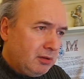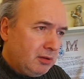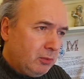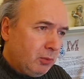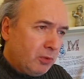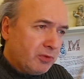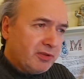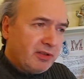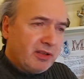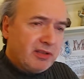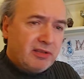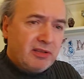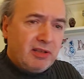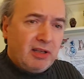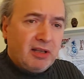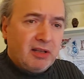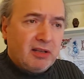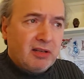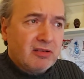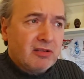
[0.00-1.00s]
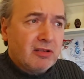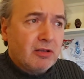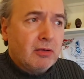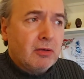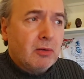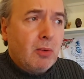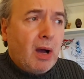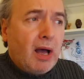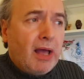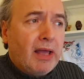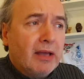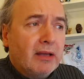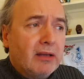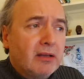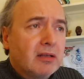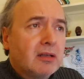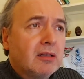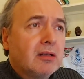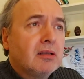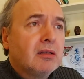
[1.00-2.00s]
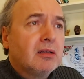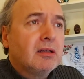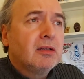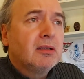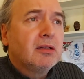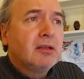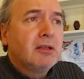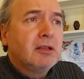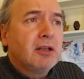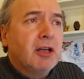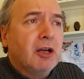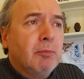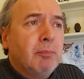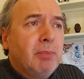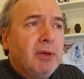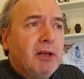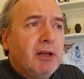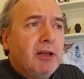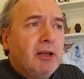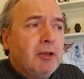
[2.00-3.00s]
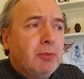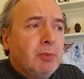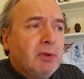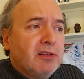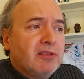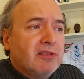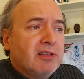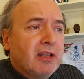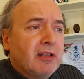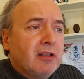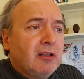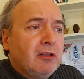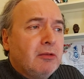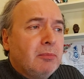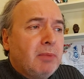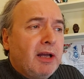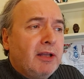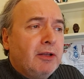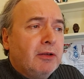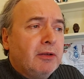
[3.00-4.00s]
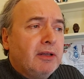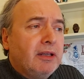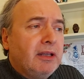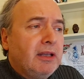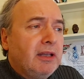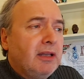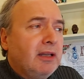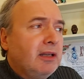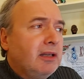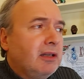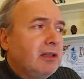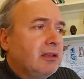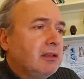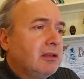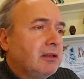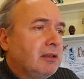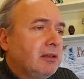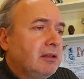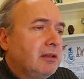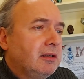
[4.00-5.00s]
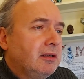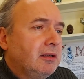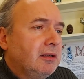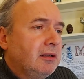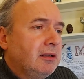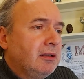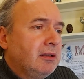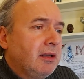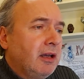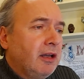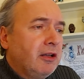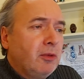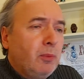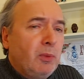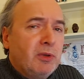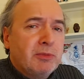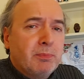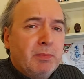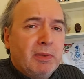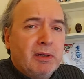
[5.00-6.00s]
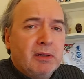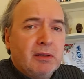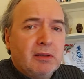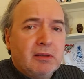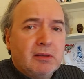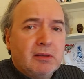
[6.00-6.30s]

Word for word: was to sit so quiet, a bird would settle by your ear and whisper.